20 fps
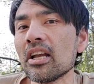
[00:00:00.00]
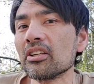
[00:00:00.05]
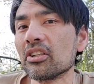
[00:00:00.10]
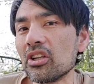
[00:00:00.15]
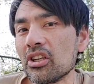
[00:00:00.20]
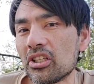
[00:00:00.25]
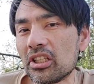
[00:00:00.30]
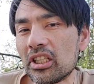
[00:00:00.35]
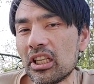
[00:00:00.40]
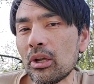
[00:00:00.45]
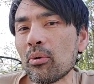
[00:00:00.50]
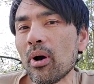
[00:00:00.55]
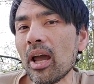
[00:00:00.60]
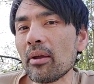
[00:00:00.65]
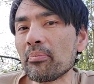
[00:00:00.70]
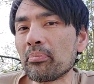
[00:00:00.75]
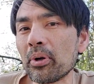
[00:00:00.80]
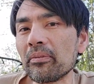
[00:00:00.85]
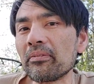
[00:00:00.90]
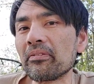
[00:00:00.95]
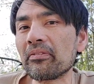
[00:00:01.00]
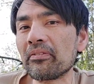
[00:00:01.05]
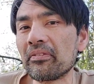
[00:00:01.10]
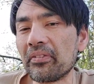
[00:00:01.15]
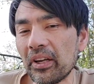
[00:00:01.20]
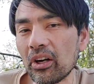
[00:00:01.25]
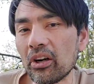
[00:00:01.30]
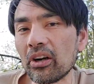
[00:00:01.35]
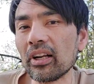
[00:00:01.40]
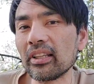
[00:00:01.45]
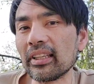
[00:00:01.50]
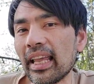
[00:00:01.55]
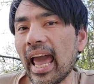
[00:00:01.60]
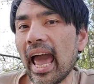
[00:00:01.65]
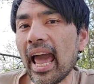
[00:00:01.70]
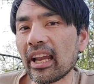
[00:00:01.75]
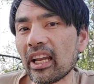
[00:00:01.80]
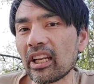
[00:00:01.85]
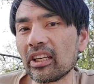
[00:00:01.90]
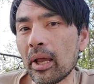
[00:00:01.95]
Do you see why I put fear in the
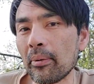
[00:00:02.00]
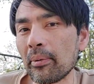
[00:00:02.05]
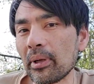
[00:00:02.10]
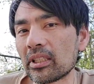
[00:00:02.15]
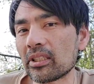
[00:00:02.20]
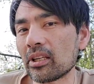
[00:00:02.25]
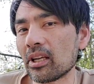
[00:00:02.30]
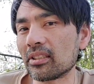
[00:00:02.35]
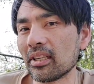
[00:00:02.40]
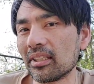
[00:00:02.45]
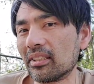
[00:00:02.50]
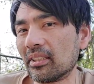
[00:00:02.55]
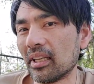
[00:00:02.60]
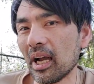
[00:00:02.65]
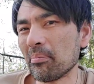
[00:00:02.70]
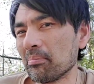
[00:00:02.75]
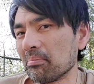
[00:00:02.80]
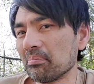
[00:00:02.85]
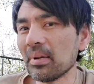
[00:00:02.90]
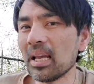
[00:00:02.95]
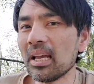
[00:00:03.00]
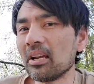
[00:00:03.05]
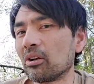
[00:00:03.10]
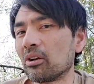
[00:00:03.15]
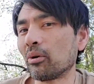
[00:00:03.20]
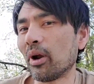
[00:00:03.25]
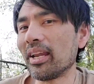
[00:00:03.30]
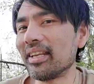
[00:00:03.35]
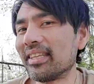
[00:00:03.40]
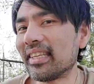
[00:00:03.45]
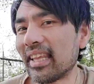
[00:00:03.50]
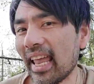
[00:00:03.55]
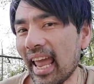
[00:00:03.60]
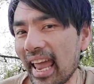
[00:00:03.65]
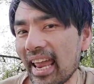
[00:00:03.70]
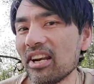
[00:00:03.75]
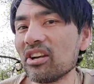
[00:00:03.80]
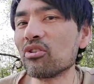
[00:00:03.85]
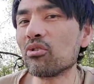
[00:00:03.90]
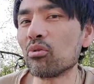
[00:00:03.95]
academics because a dumb grade
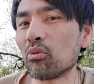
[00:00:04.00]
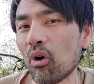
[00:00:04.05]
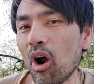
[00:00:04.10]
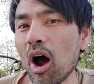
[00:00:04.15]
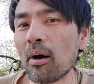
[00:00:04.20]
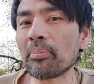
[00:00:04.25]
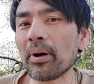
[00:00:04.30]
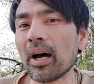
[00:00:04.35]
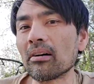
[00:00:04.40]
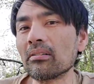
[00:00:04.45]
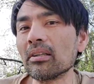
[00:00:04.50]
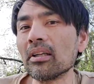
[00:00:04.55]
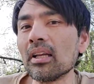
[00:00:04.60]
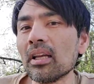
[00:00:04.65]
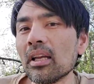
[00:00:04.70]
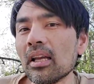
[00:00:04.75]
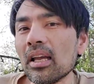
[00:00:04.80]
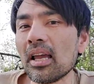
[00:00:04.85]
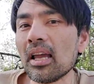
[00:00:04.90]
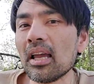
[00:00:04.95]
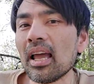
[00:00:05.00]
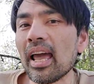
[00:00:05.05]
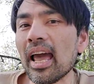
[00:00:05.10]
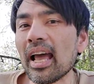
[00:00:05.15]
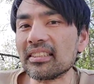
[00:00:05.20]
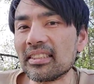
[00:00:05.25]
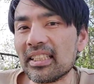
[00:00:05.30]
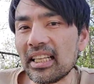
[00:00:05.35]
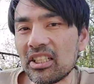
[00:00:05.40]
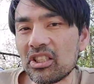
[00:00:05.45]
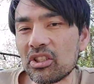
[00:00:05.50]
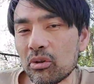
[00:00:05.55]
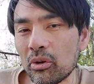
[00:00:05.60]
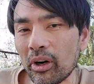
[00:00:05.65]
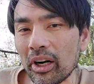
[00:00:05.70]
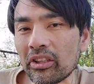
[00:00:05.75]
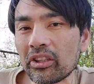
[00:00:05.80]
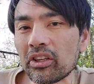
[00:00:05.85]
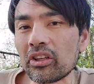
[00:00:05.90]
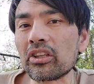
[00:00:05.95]
10 dropout has
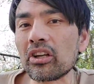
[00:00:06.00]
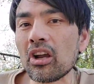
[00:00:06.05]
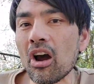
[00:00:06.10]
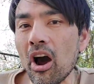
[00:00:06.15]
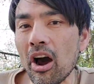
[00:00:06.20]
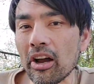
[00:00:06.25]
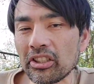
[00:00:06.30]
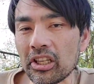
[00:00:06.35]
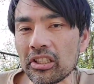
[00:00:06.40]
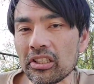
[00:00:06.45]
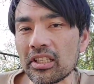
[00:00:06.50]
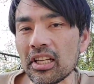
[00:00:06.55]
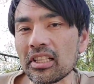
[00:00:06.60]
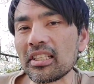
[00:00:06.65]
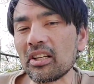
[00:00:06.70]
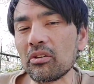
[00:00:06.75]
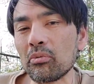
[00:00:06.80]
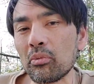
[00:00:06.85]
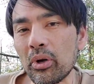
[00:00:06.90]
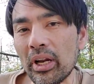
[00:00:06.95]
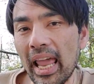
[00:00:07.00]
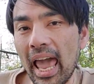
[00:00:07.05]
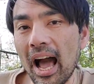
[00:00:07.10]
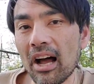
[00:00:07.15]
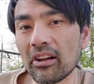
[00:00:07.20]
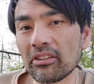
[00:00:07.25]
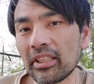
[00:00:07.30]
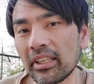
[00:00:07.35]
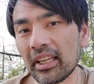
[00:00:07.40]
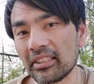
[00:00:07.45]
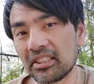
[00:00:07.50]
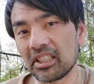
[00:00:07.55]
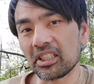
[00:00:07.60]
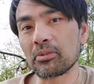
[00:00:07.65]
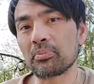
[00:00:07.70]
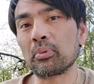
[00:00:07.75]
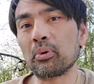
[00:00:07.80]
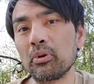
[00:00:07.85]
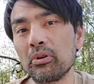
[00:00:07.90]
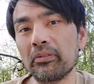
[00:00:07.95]
destructured consciousness in reality and
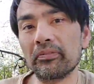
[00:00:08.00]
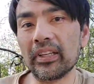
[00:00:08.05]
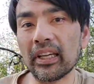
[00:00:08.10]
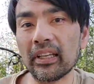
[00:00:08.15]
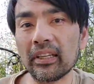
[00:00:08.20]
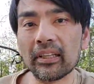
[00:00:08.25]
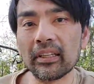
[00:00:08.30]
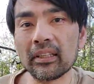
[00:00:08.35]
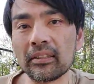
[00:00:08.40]
just proved it?